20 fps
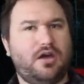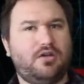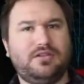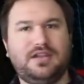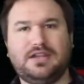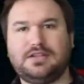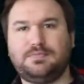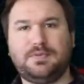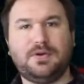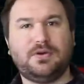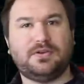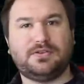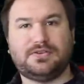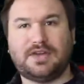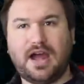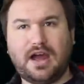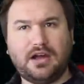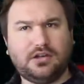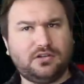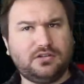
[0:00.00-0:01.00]
let's be
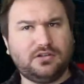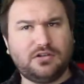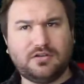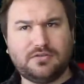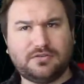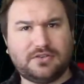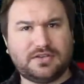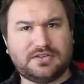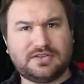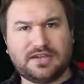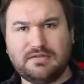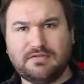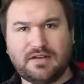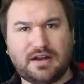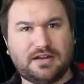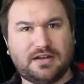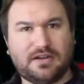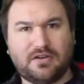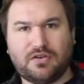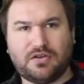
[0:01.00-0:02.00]
honest, I'd love to see
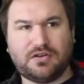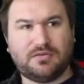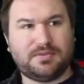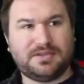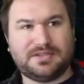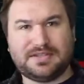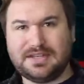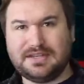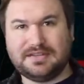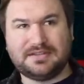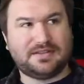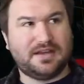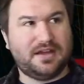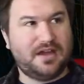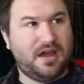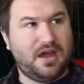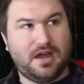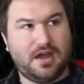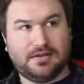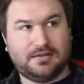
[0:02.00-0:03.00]
Randy Orton and Batista
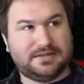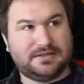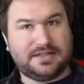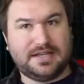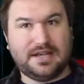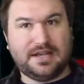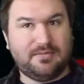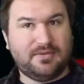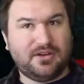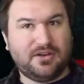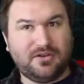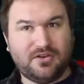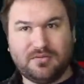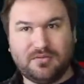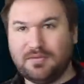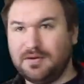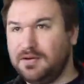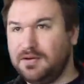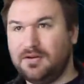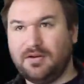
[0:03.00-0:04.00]
teaming
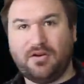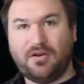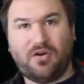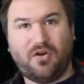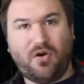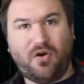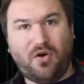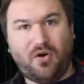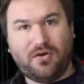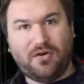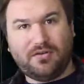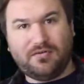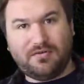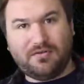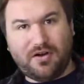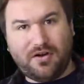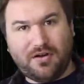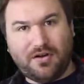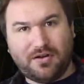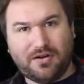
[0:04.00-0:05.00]
up on
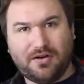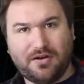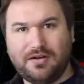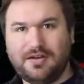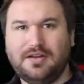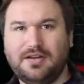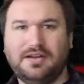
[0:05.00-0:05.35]
Raw.